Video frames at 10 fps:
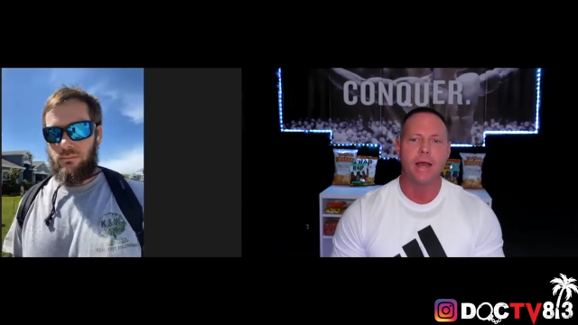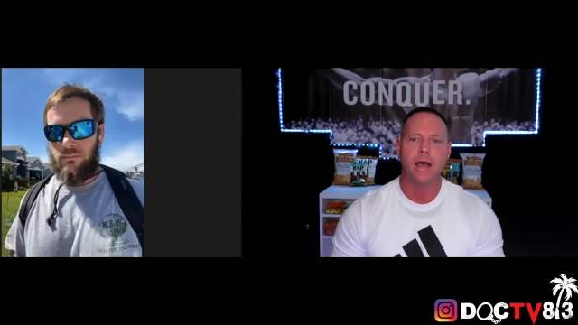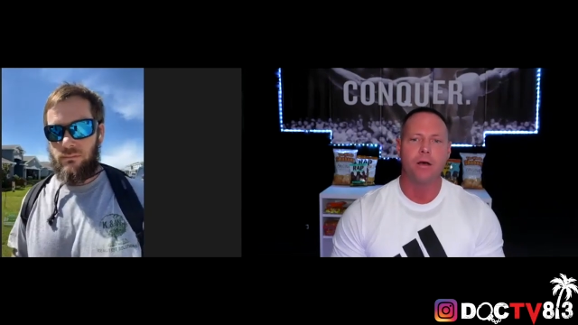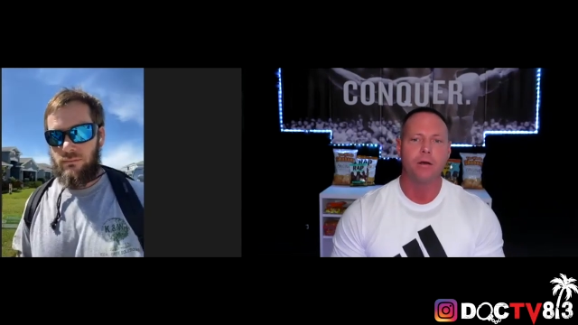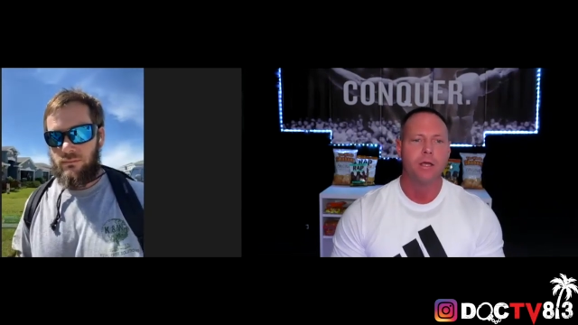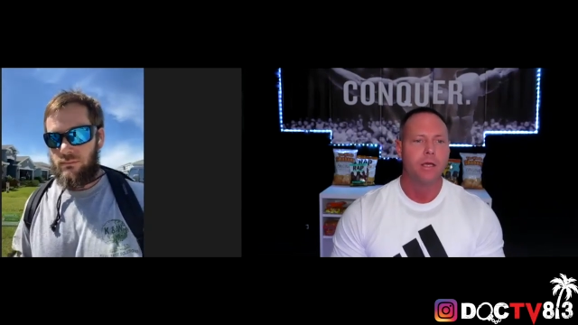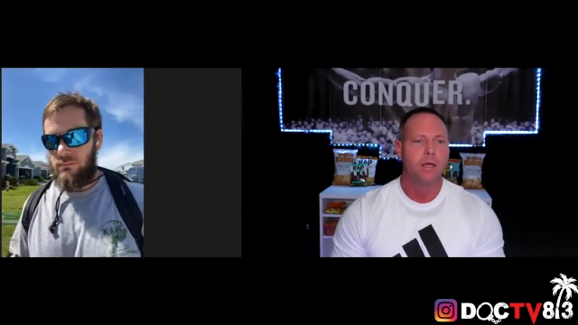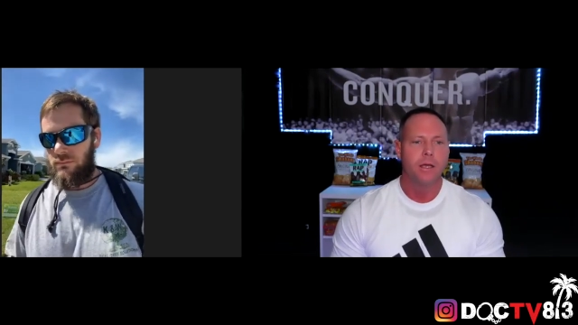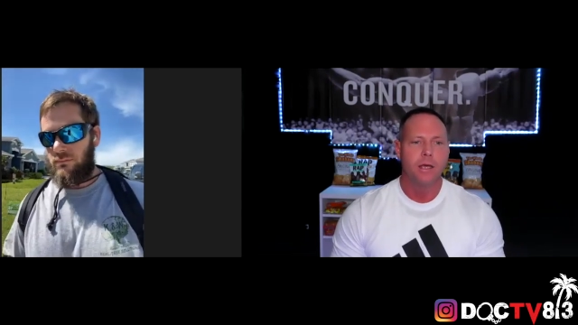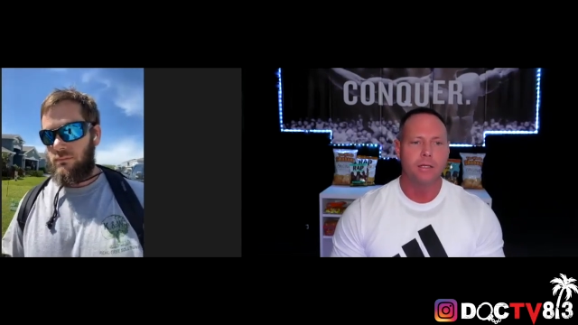Speaker 1: out,
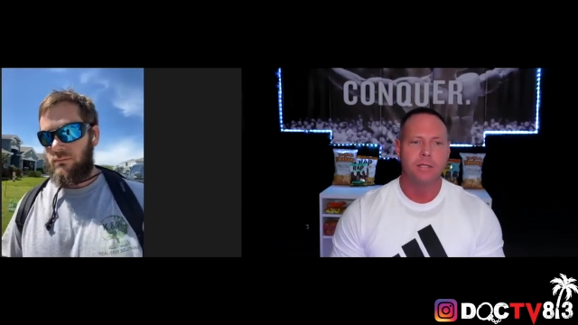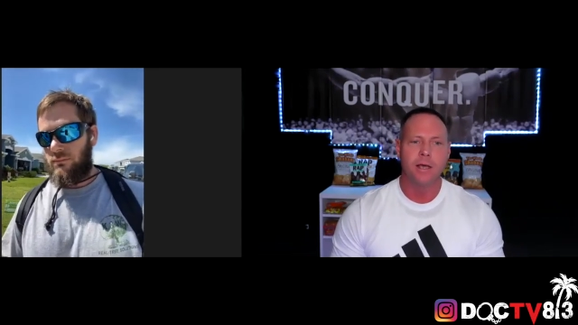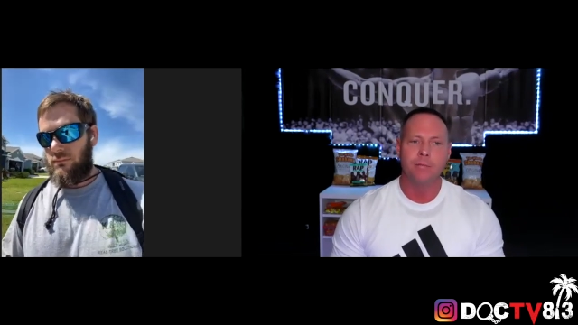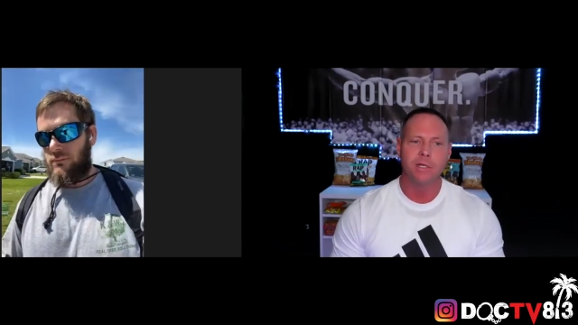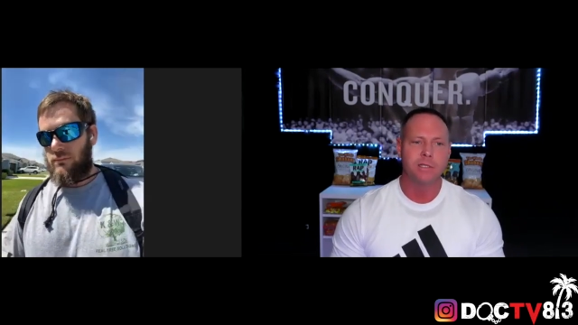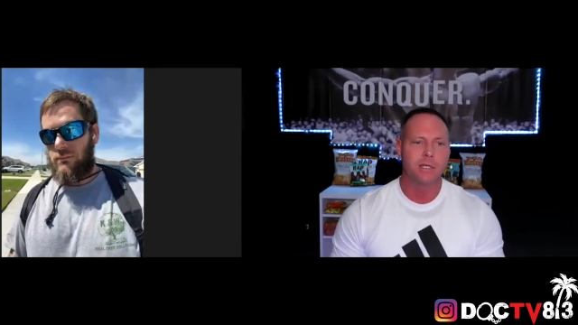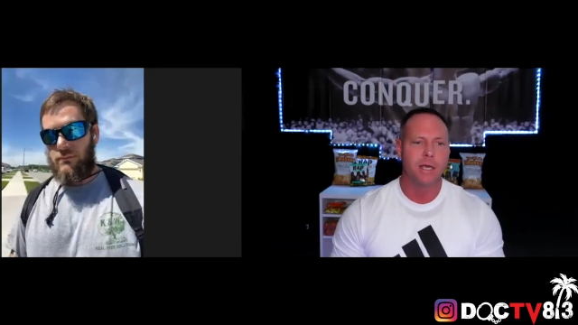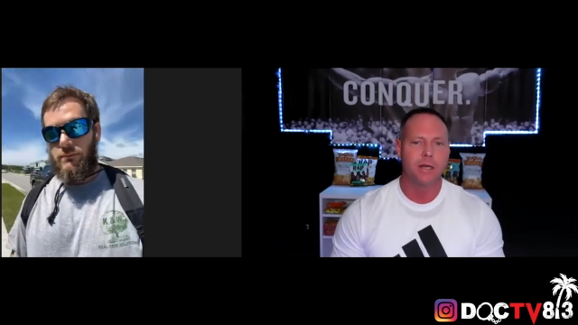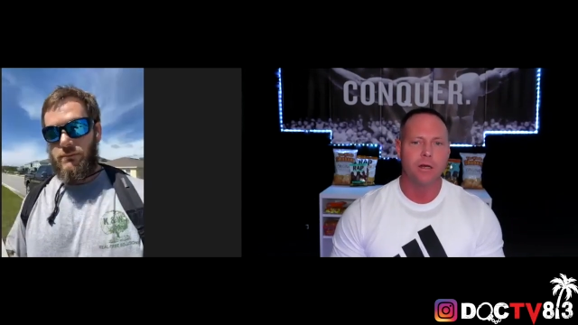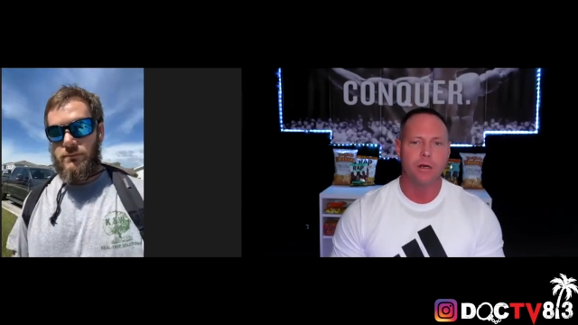and ten months
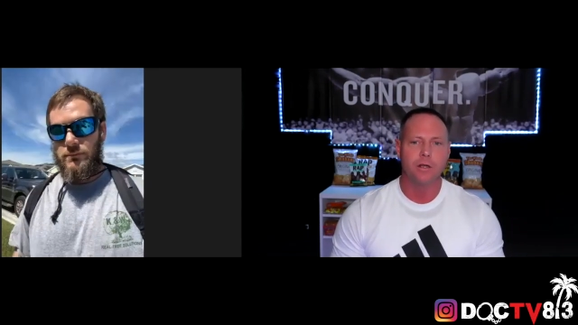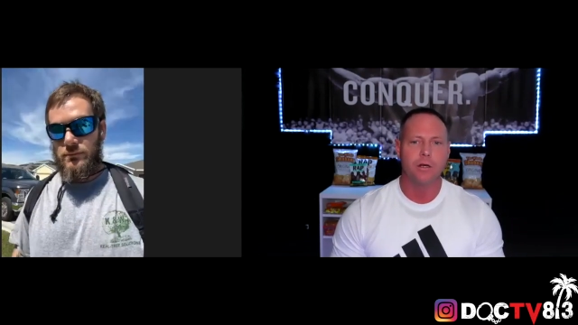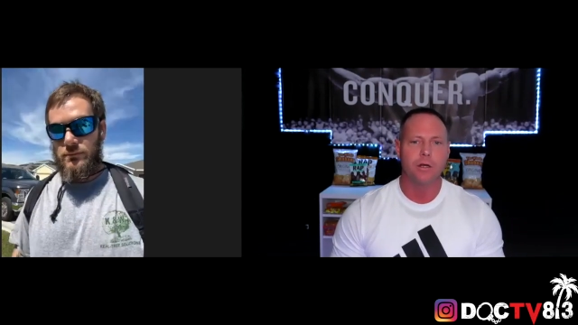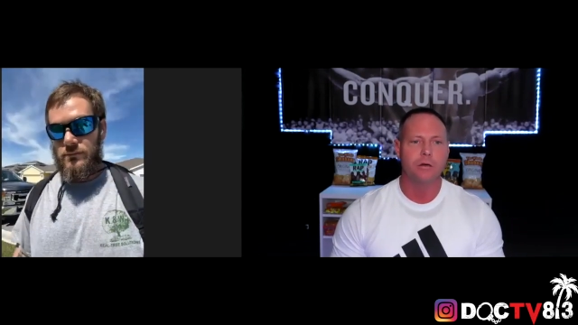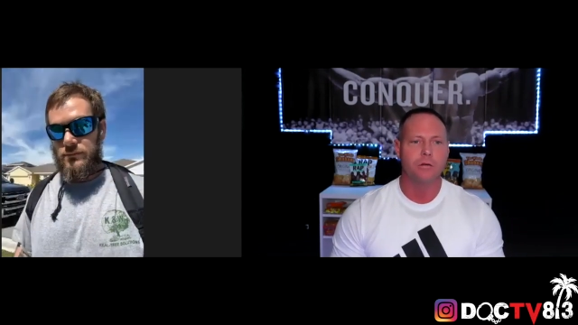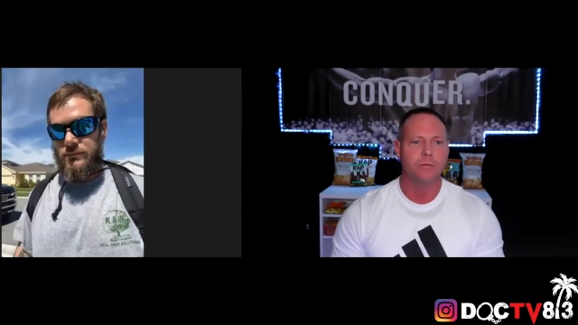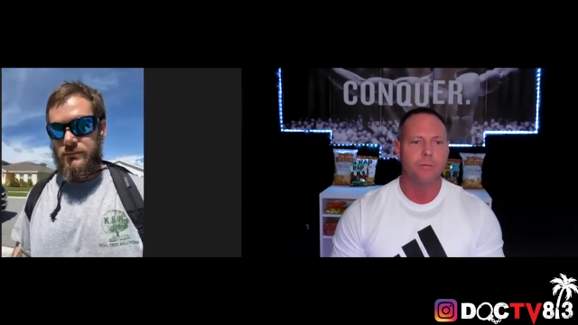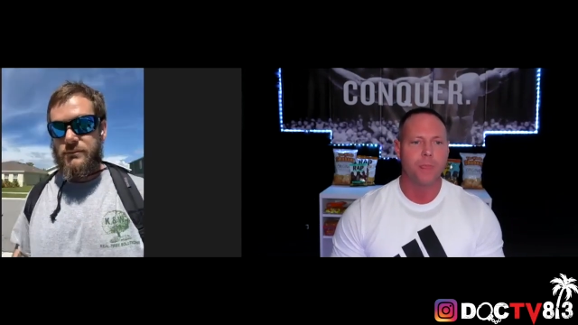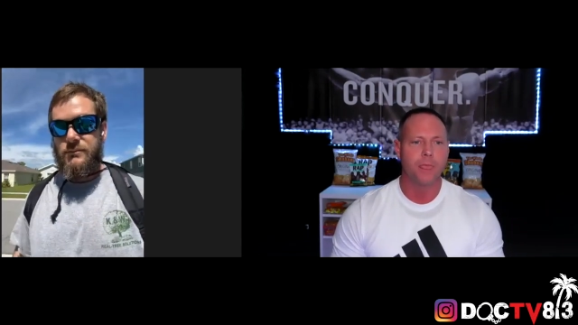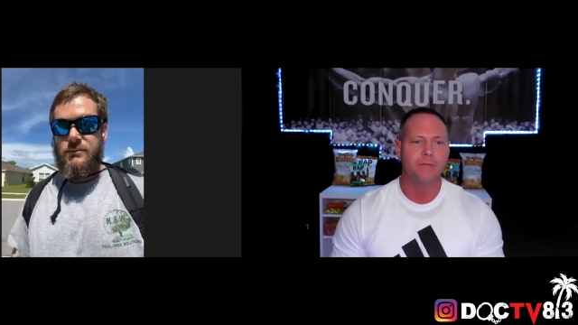later, you know,
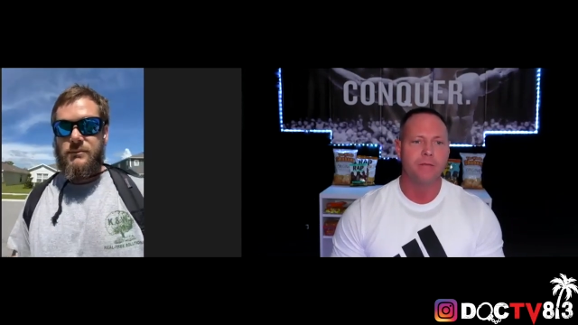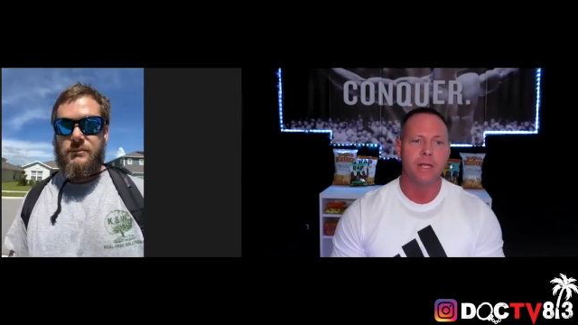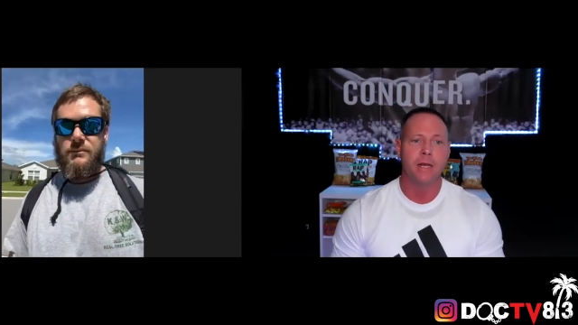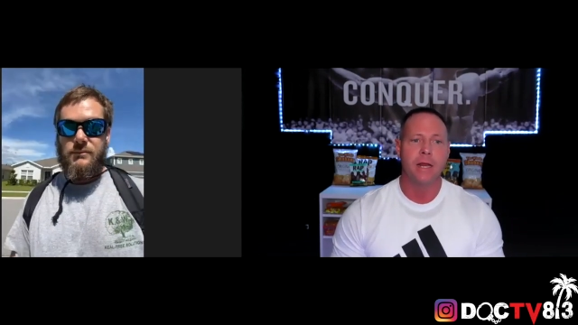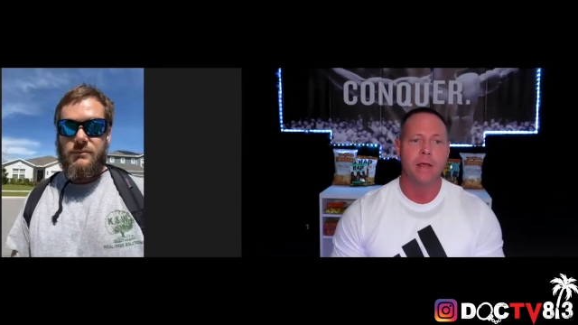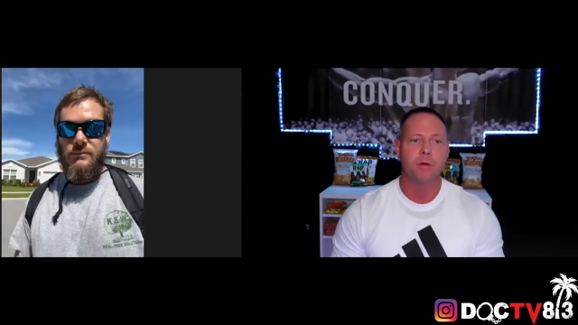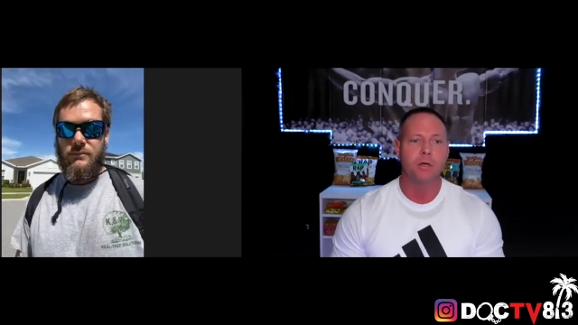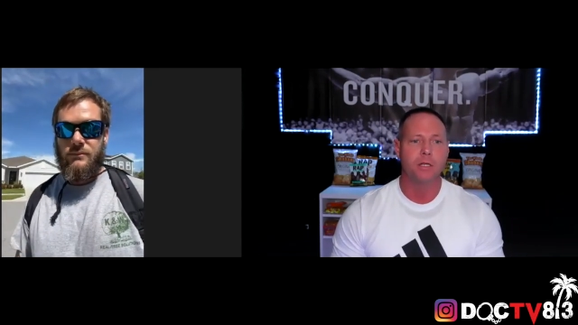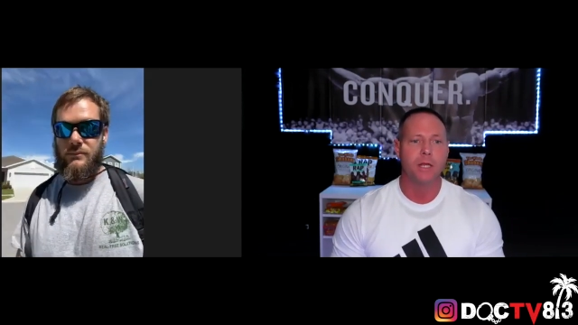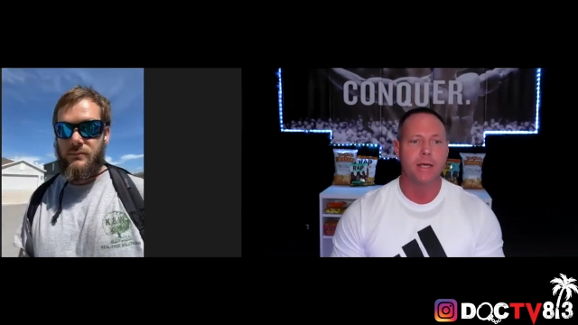living in a neighborhood
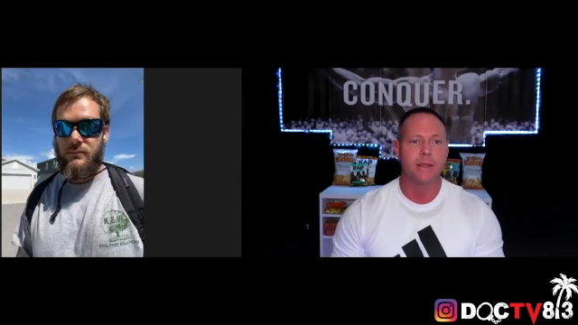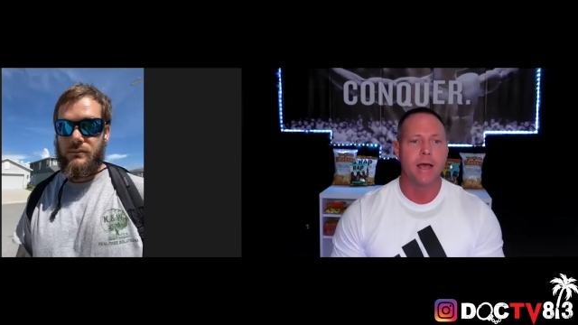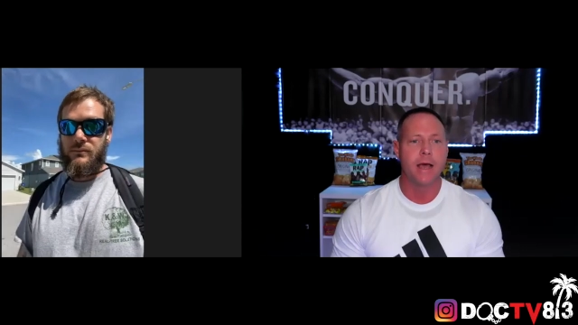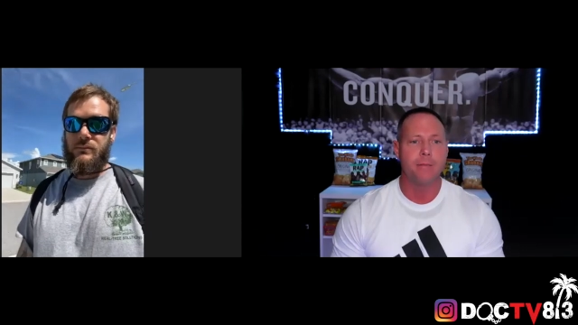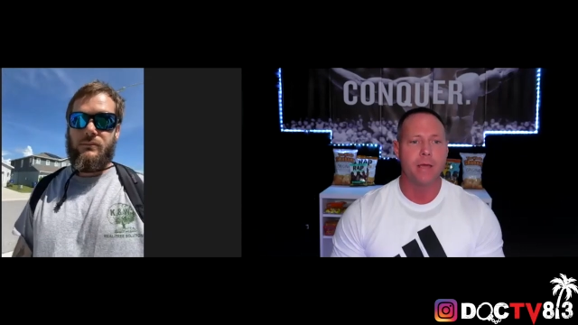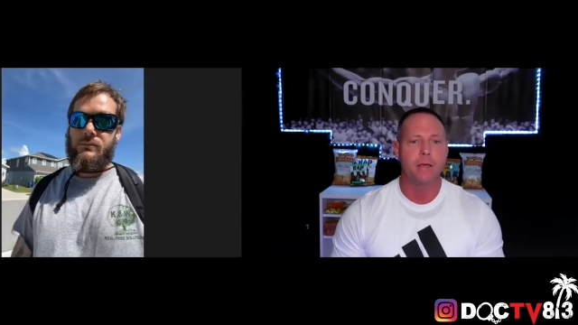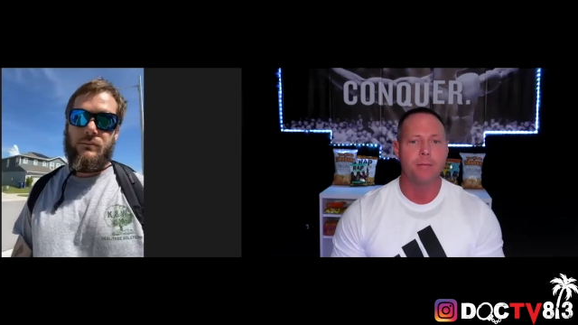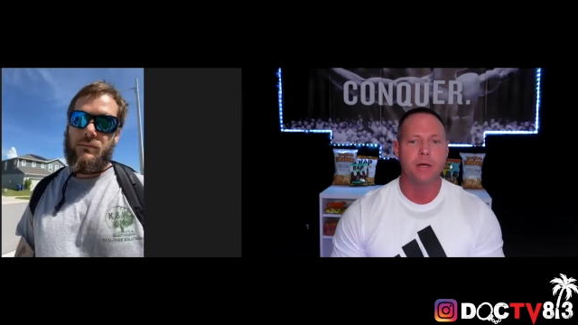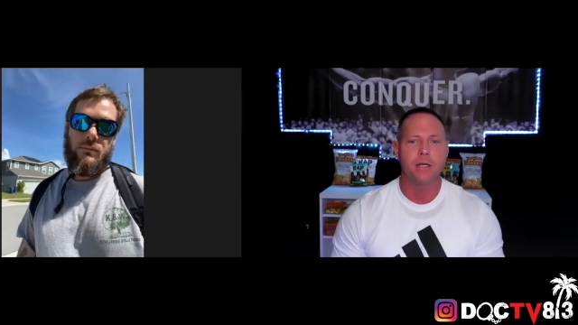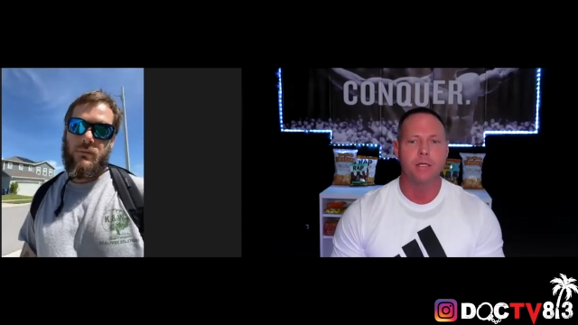like that, making
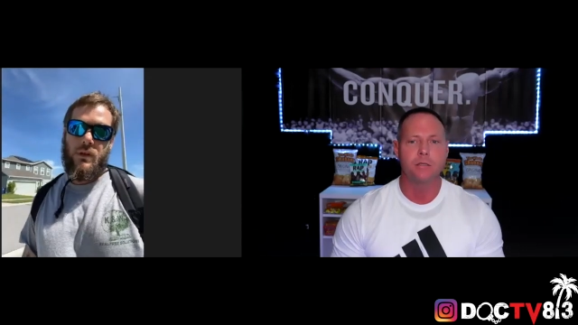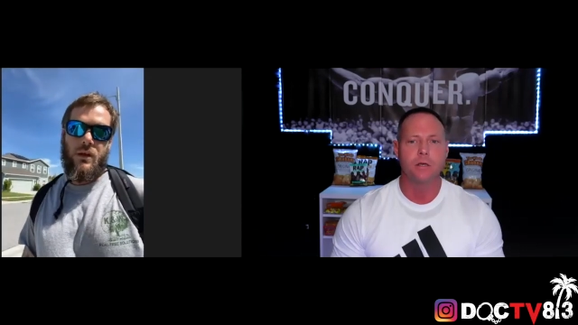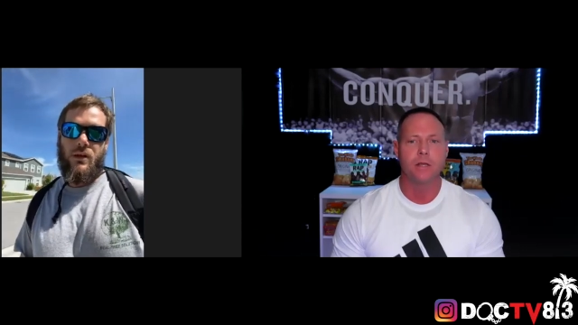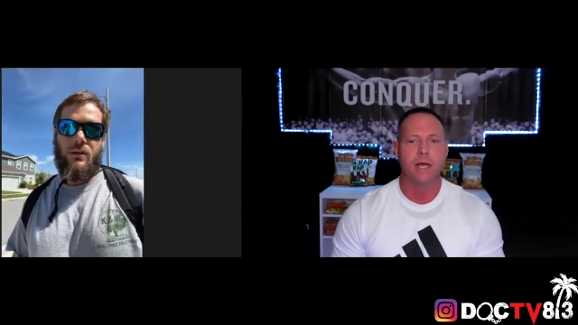money. So, no.